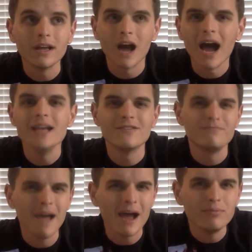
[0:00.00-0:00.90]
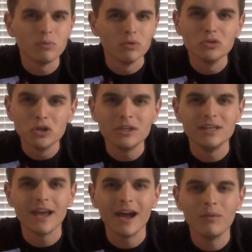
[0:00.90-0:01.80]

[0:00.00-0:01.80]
kind of map we're looking at.